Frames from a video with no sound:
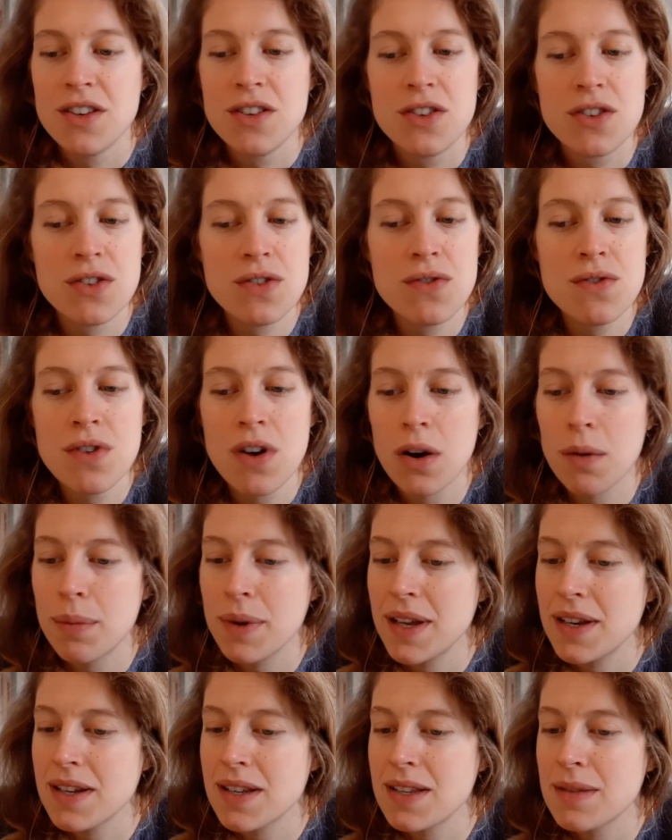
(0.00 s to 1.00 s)
Do not
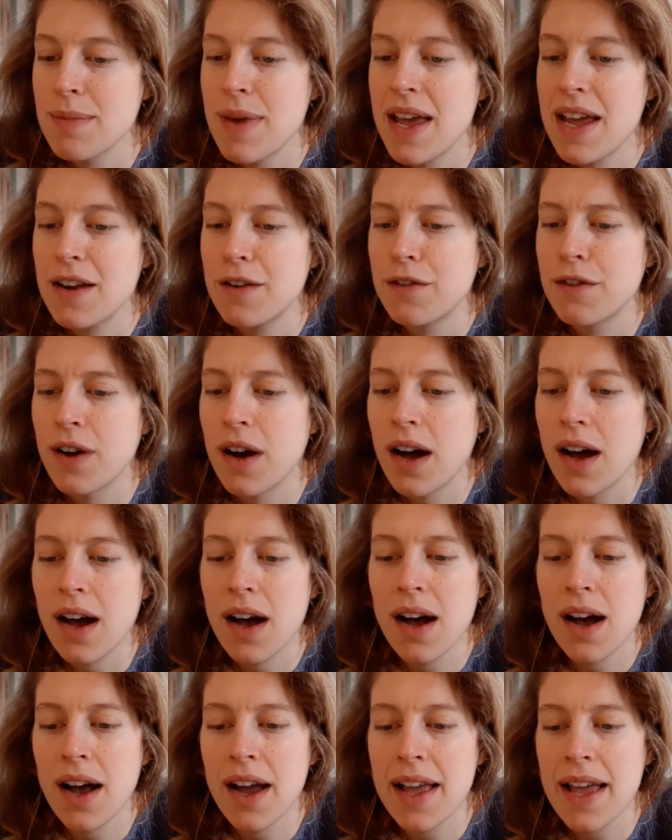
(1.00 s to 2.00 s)
be dismayed, for
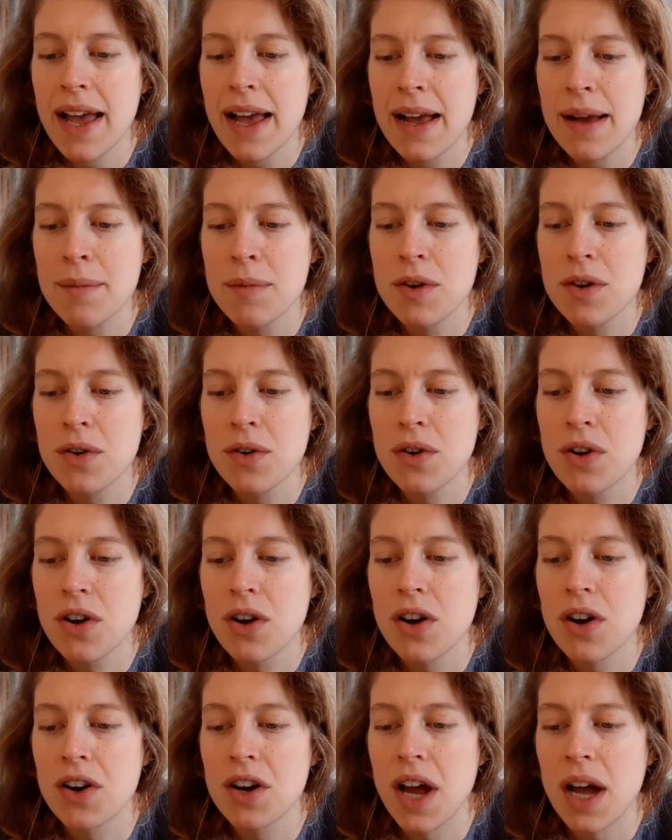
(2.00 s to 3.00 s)
I am your
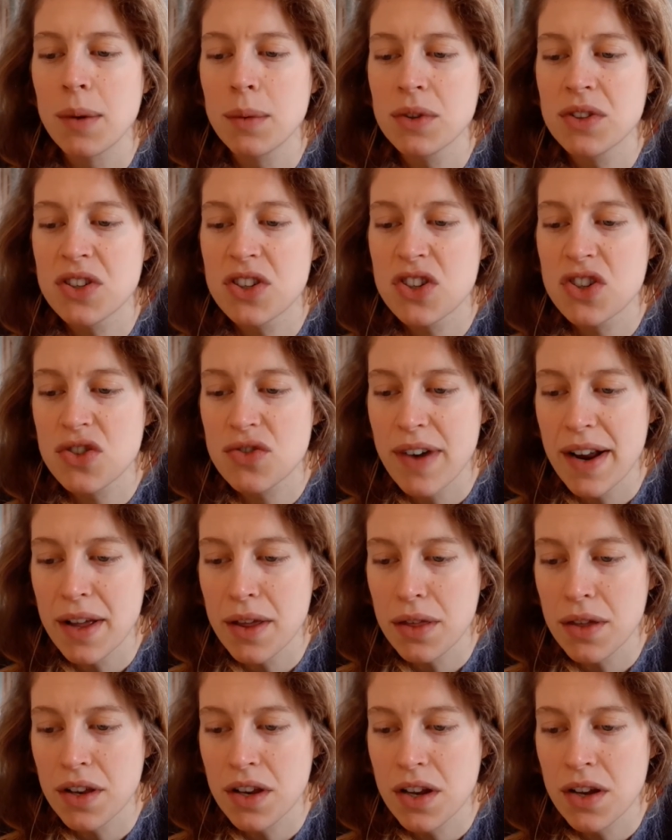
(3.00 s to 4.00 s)
God. I will
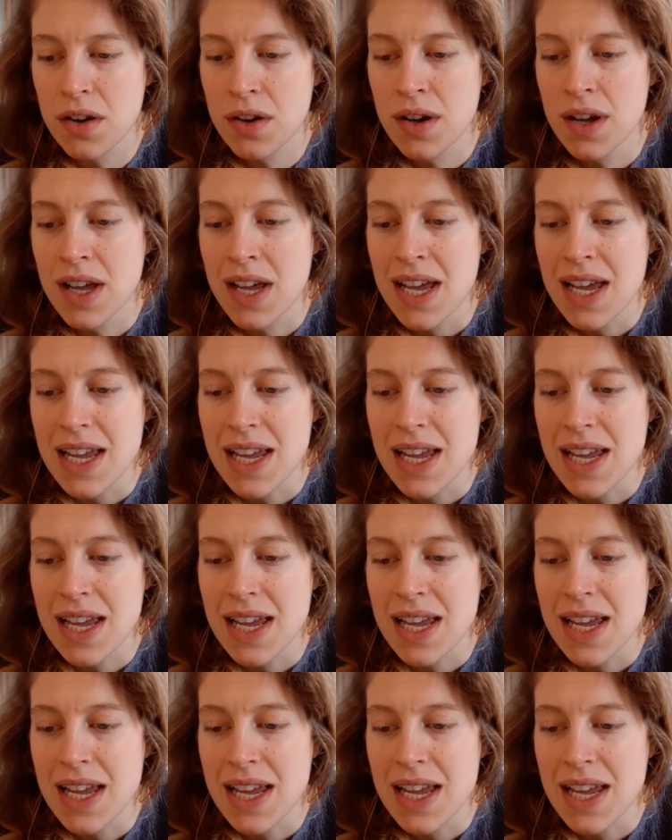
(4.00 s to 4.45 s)
strengthen you.